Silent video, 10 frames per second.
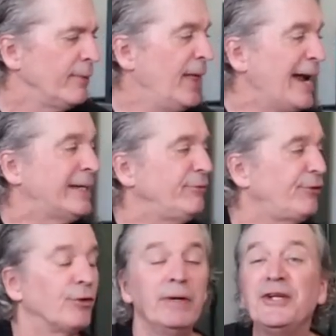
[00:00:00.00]
That gives
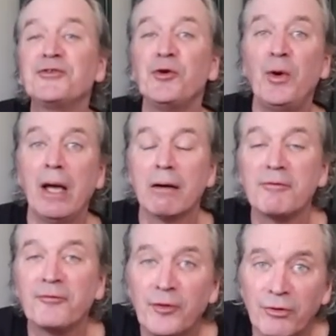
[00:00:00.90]
us our intro and
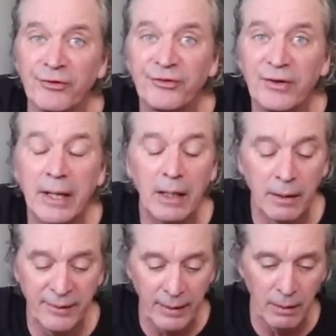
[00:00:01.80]
our verse.
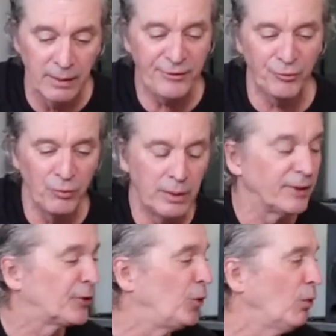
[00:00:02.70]
And let's
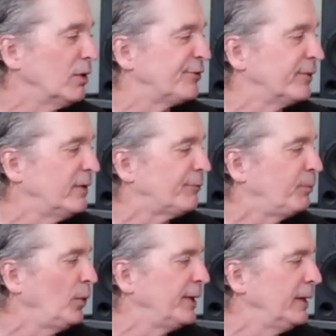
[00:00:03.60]
run the chorus at this
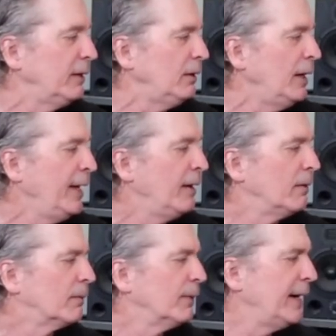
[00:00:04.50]
point here.
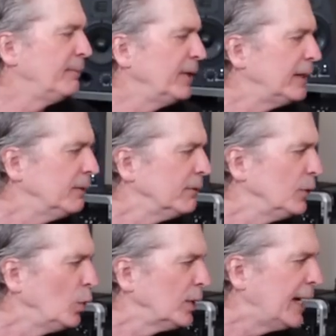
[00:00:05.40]
I'll grab that here on
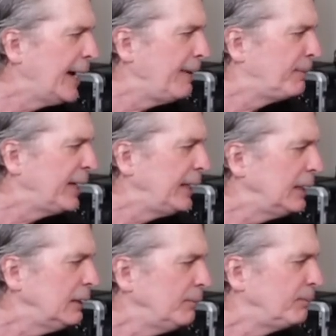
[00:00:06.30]
the old
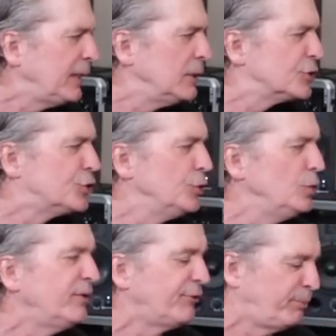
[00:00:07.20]
iPad. Page
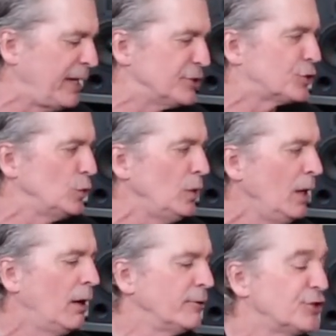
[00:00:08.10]
2. This is page 2
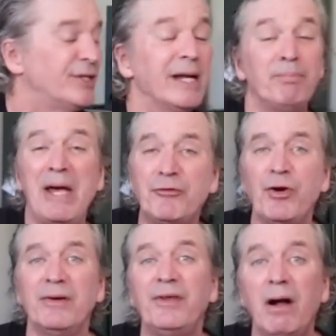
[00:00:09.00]
on your sheets again.
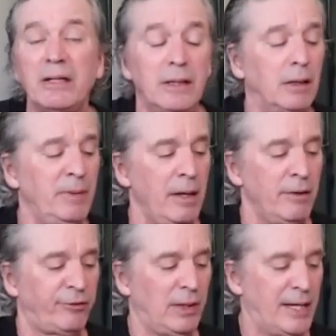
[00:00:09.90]

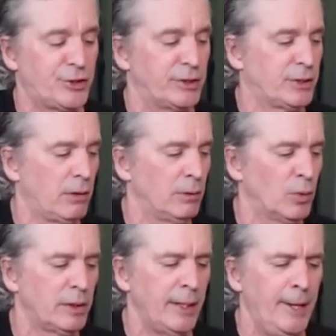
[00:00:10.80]
Patreon.com/guitar at
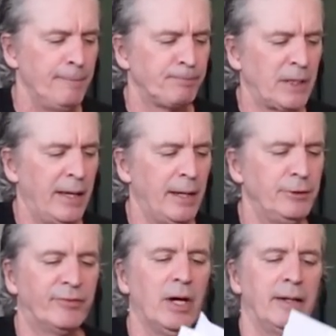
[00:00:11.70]
work. And
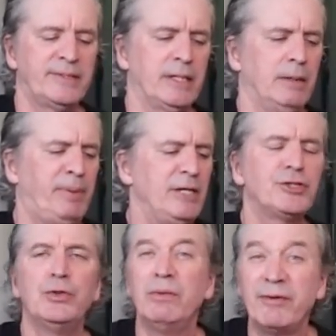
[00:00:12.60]
you've got
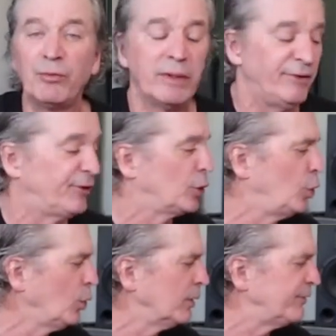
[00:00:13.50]
page 2 of this one is the
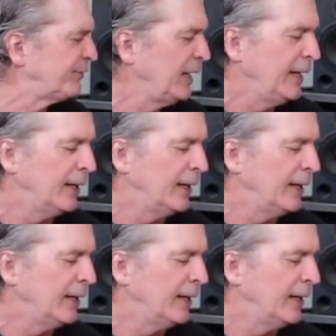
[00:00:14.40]
chorus.